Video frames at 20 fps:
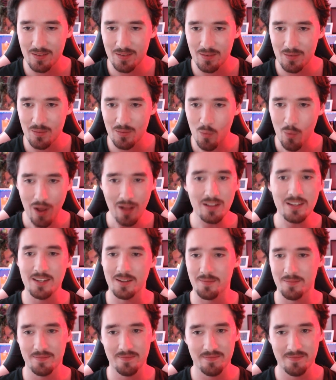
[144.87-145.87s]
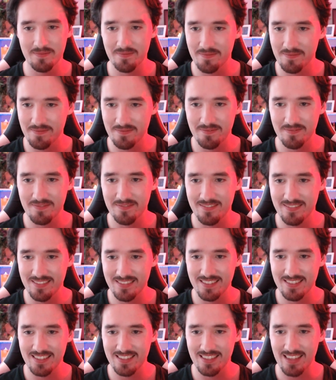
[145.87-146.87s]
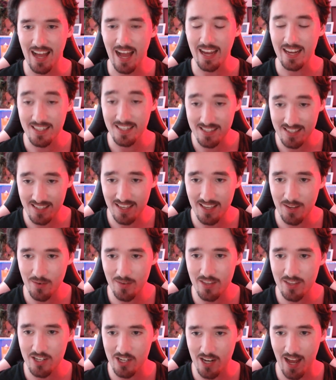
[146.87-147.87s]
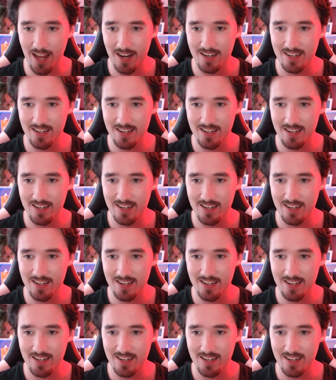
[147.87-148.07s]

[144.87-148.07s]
Welcome. I can see you in the chat.